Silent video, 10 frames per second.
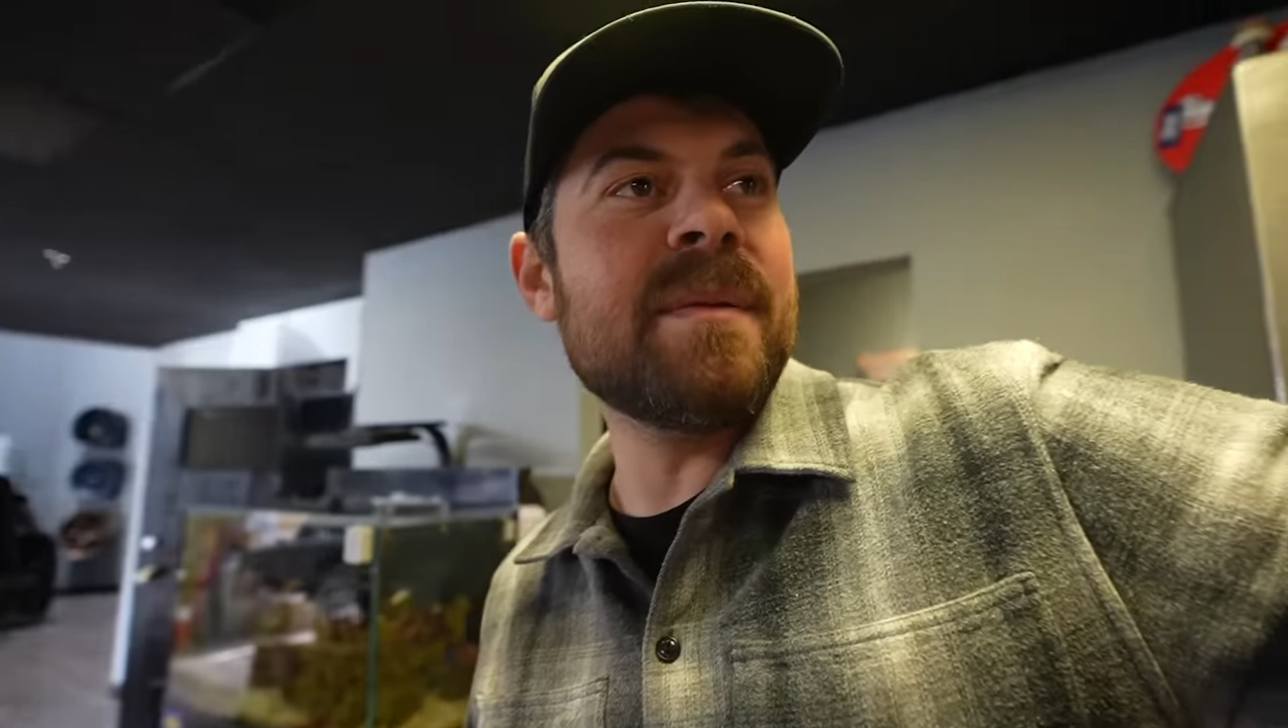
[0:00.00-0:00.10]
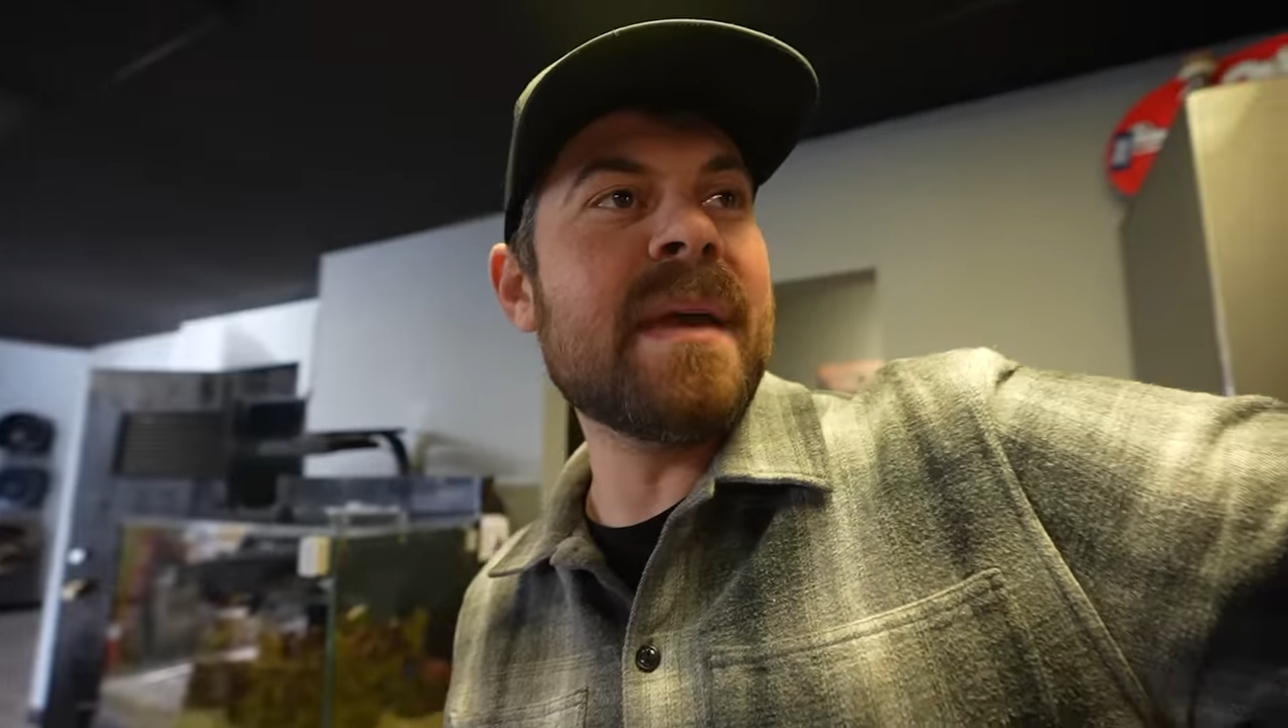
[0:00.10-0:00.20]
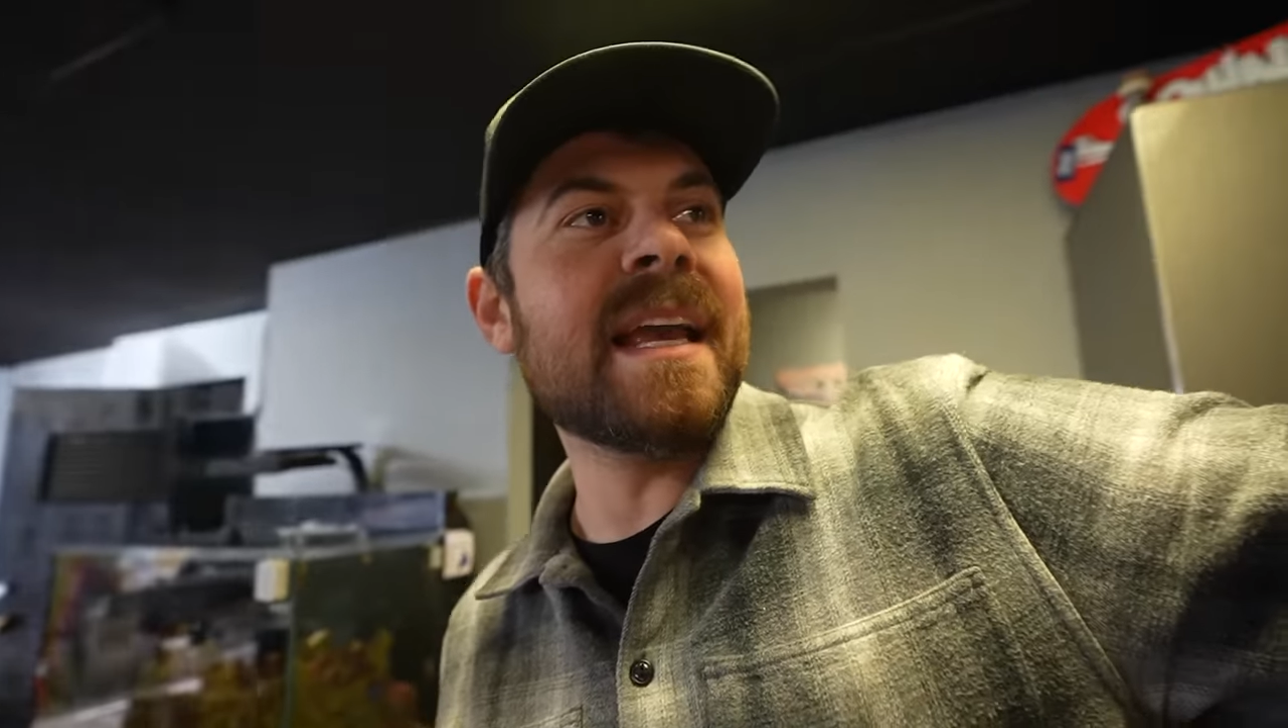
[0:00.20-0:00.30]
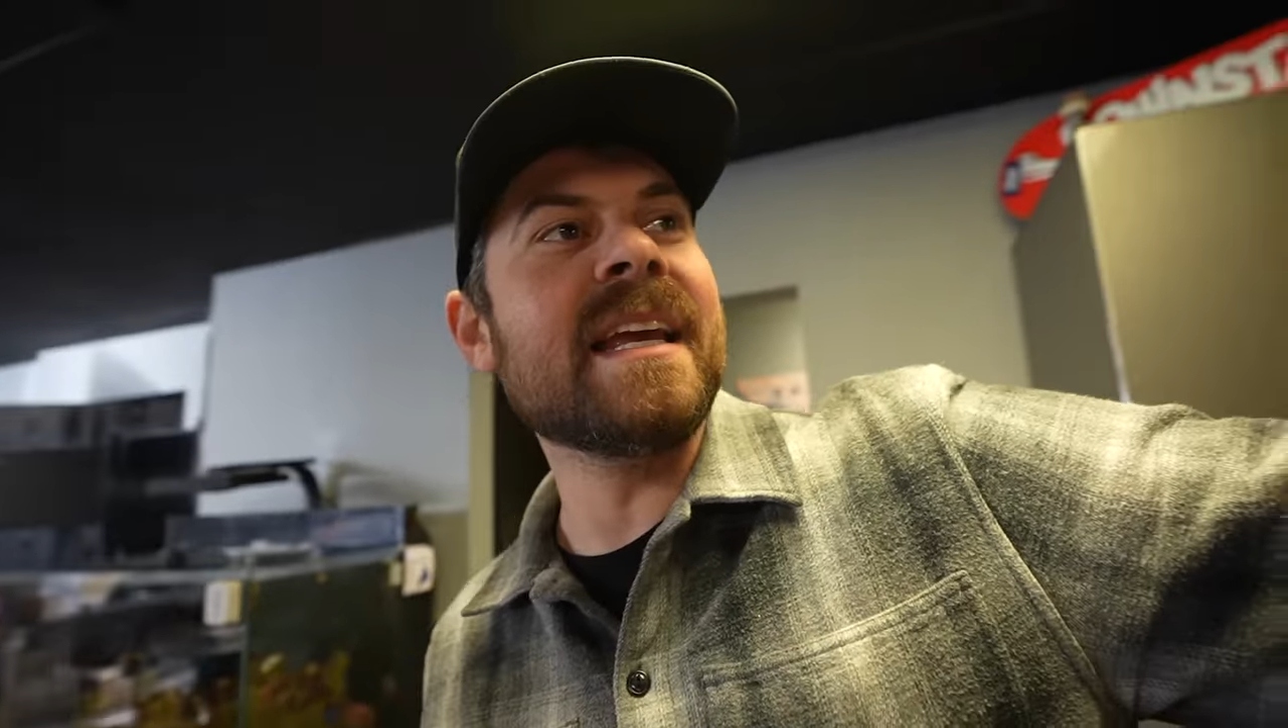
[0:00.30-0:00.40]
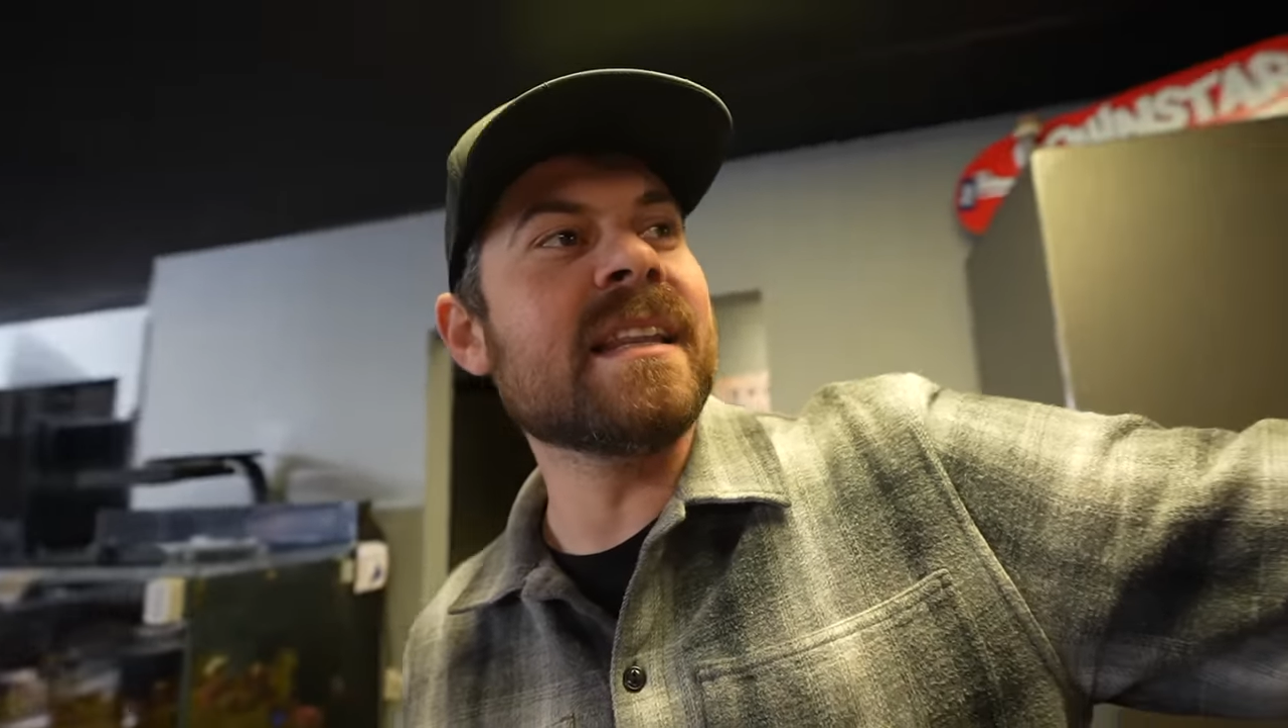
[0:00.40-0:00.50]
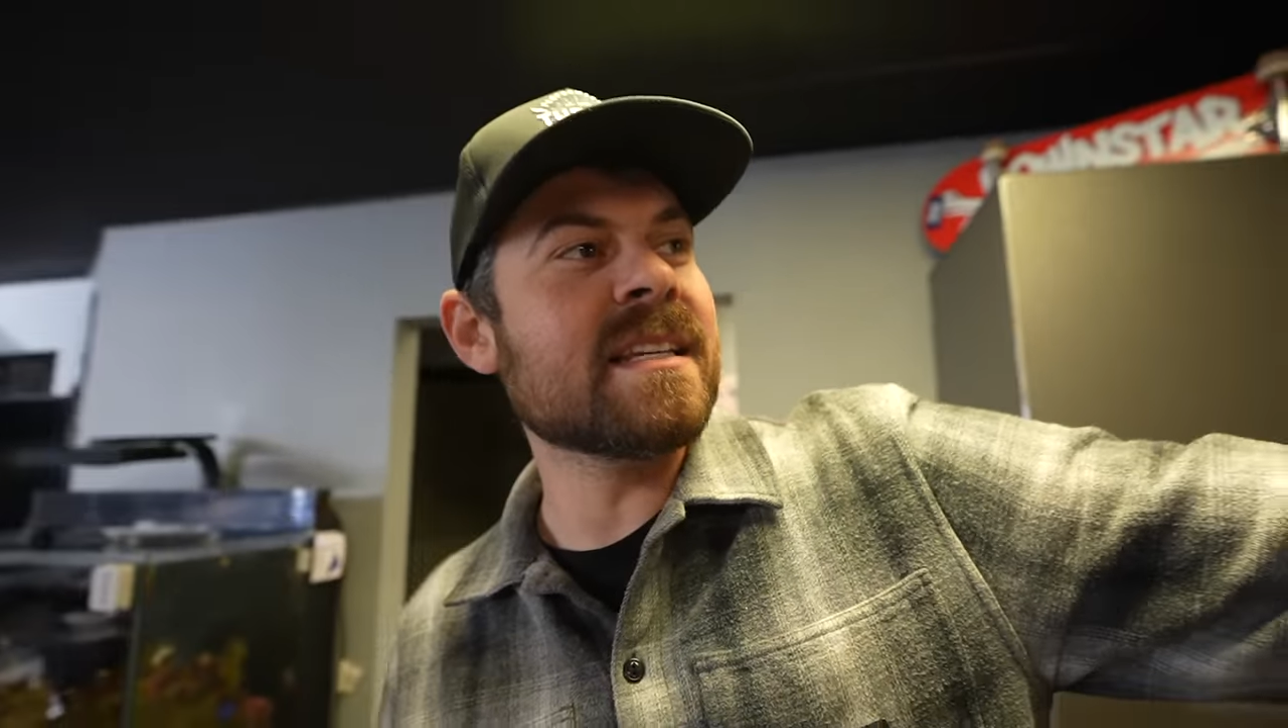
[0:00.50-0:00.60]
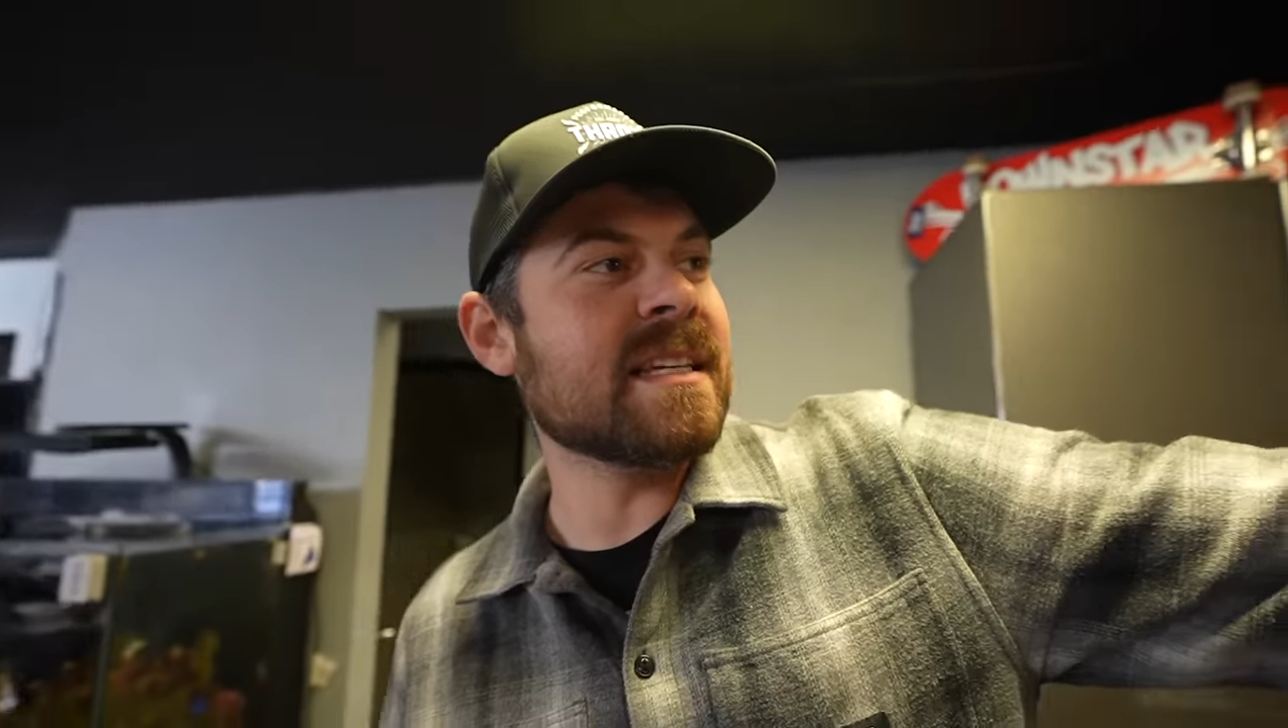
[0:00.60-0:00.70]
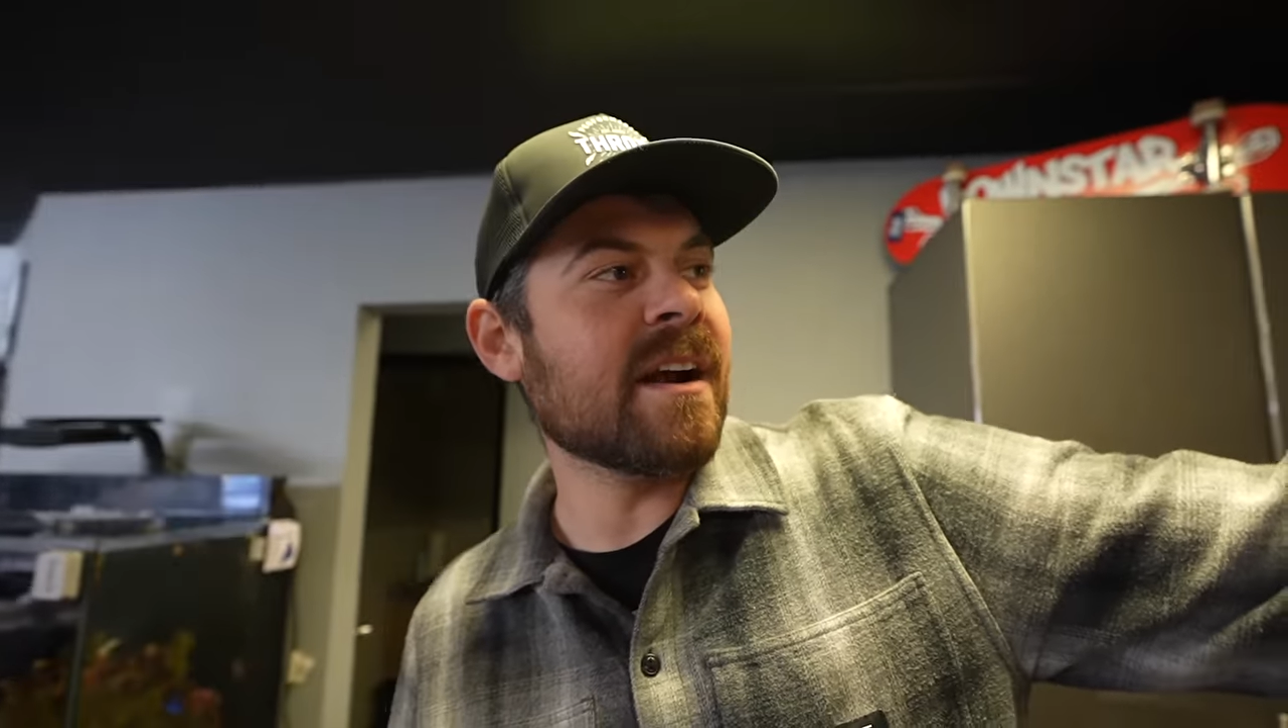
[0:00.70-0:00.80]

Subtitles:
making this